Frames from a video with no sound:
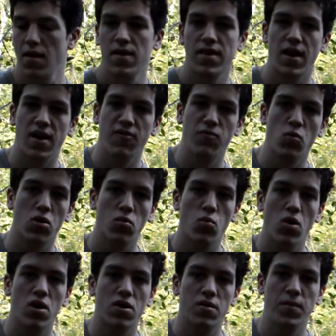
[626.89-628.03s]
Then I have more
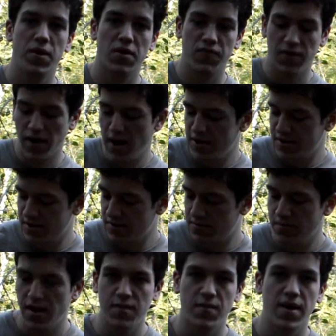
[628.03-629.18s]
water purification
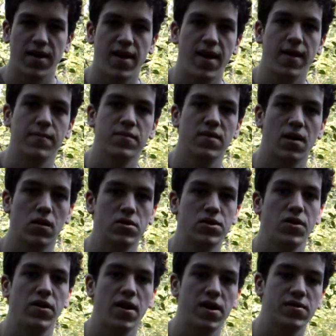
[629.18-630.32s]
in my kit that I'll show you
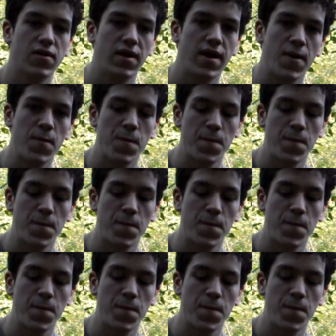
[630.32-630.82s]
guys right now.